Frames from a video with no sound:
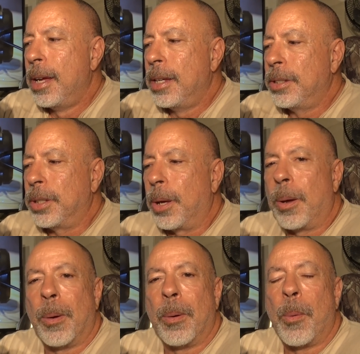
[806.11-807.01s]

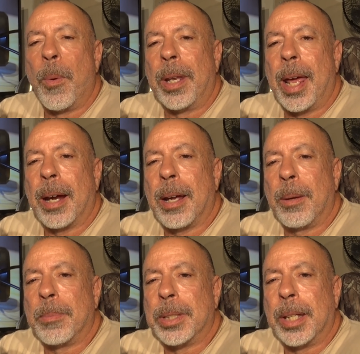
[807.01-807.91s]
So when that
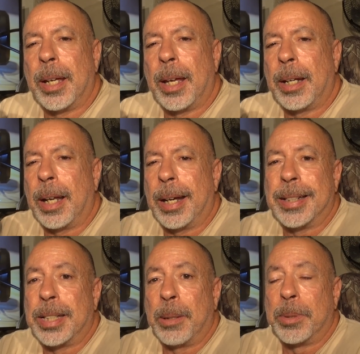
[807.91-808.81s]
comes in, and
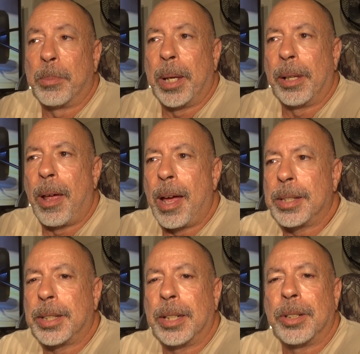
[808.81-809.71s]
it seems to be
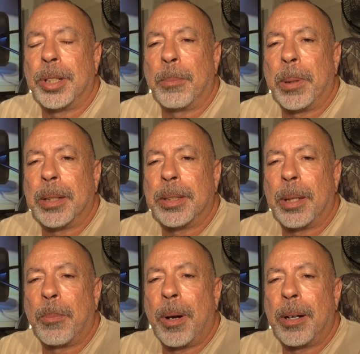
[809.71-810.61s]
lost in shipping
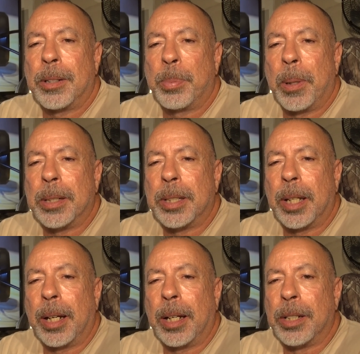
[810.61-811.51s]
somewhere, it's been
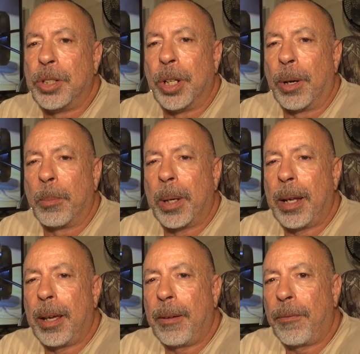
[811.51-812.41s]
sitting in
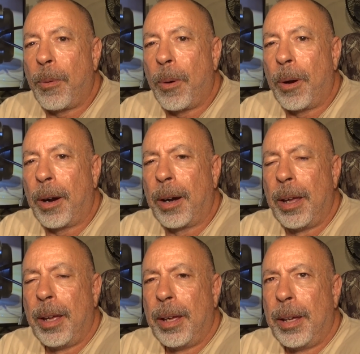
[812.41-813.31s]
Germany for
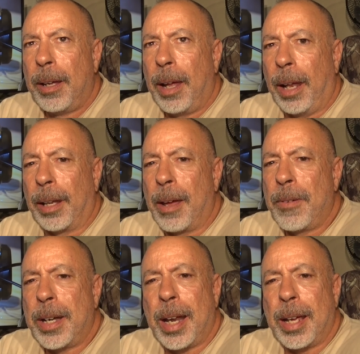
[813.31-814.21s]

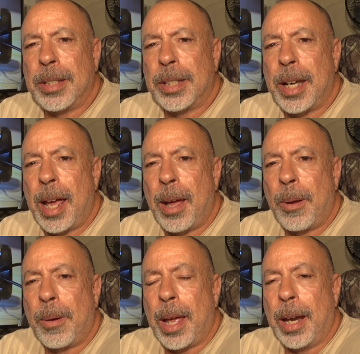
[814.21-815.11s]
11 days
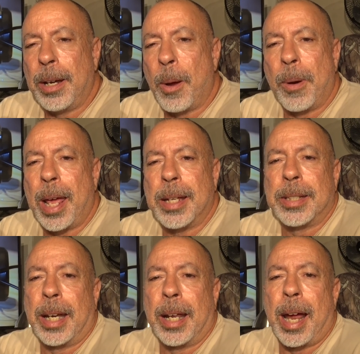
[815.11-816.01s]
now, and no one
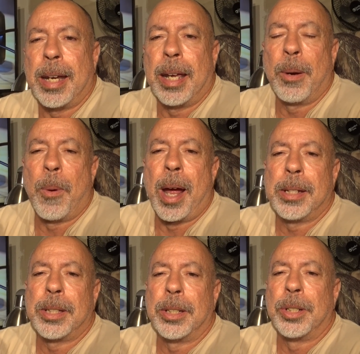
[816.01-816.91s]
has any idea why
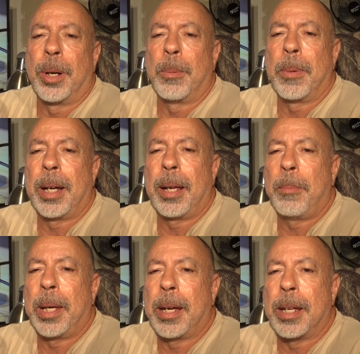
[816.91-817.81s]
it's in
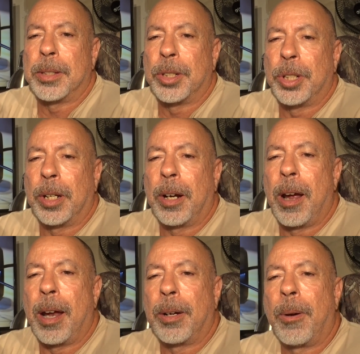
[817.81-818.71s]
Germany, because it should have
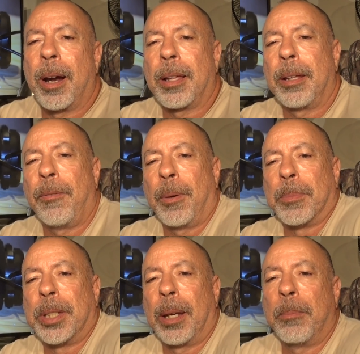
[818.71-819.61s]
gone directly
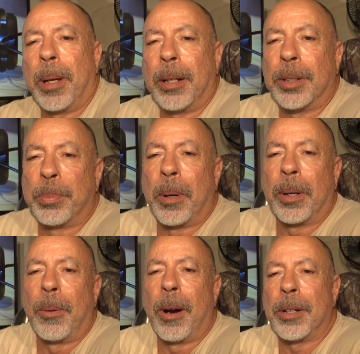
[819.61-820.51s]
from St.
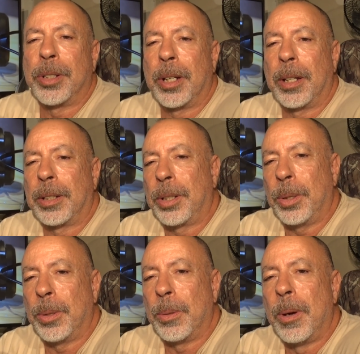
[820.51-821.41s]
Petersburg, Russia
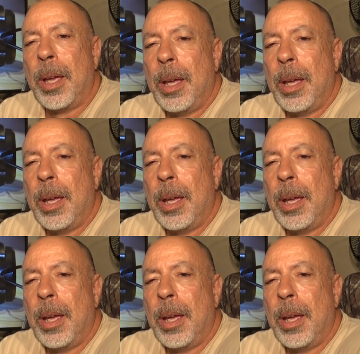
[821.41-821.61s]
to